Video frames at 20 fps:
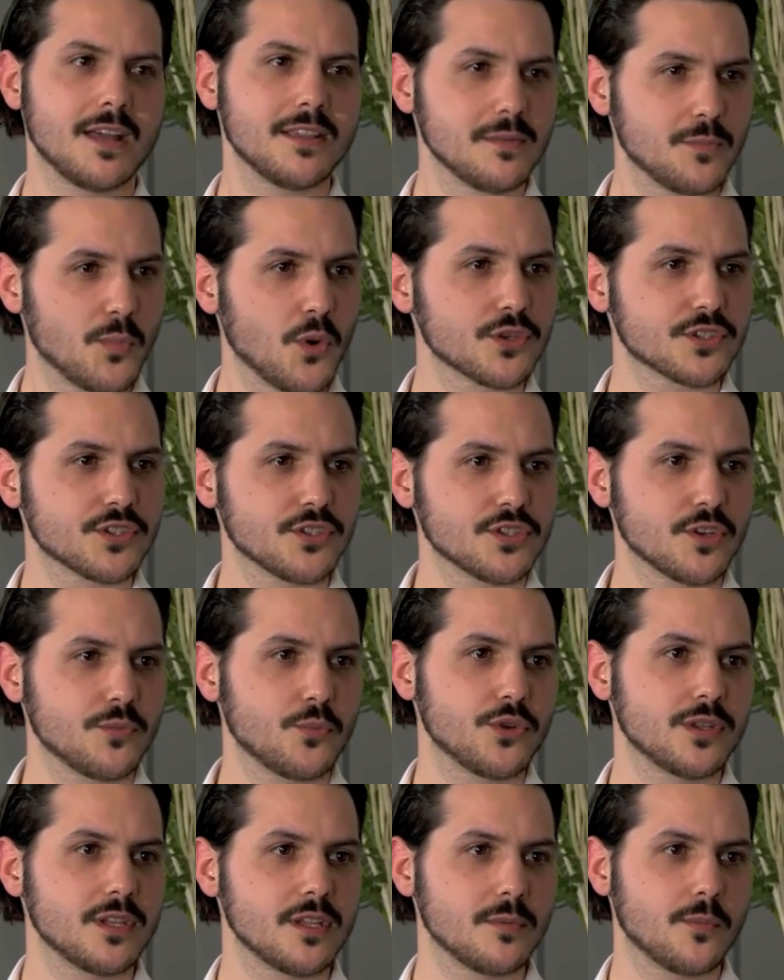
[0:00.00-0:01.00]
I think posters are
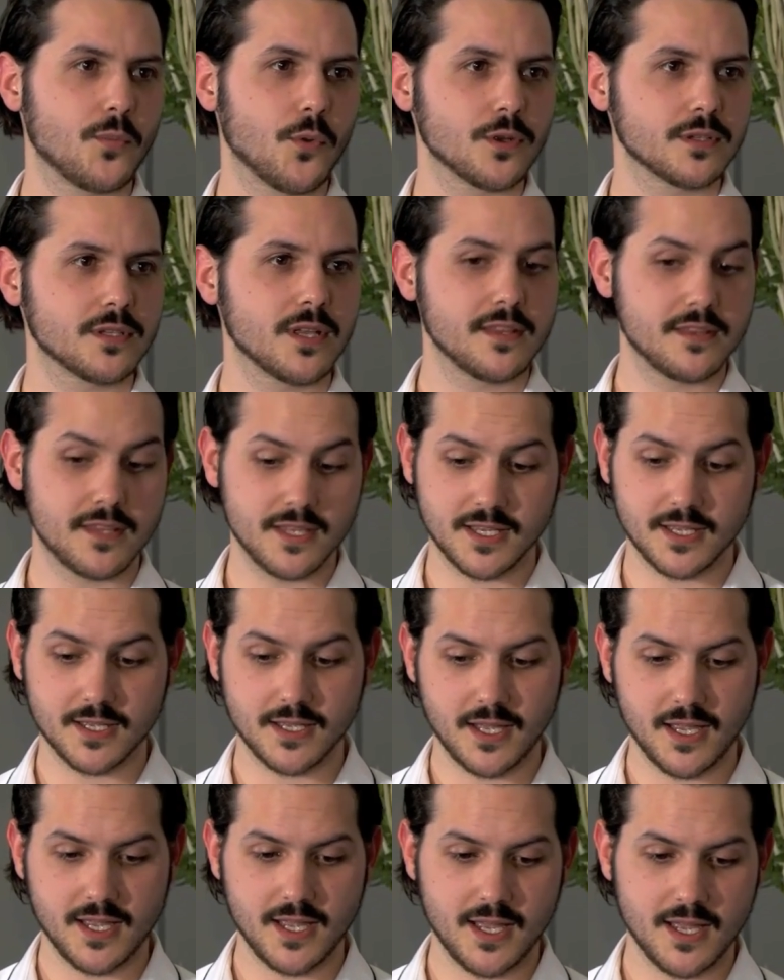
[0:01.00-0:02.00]
pretty important. I think
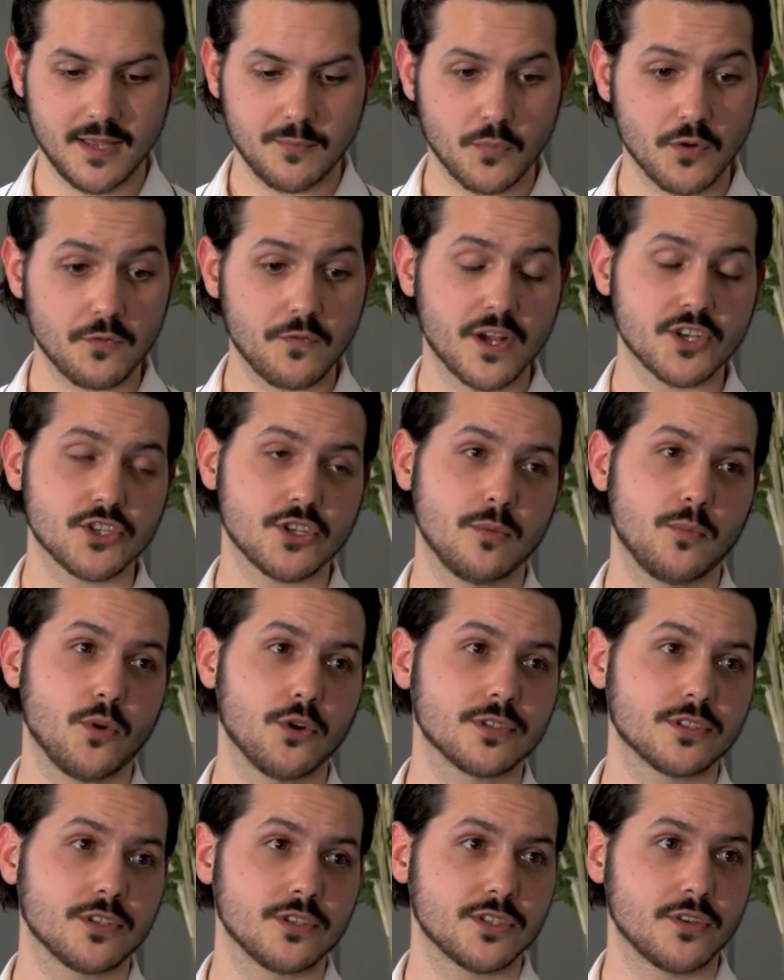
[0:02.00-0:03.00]
professional
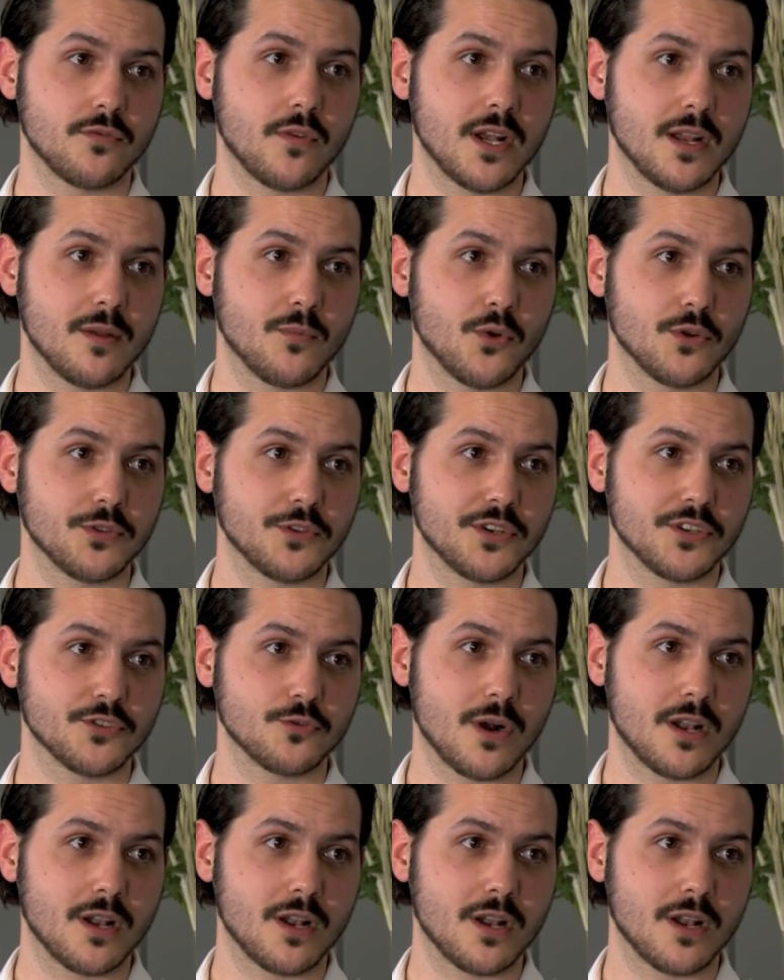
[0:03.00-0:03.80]
posters are very important as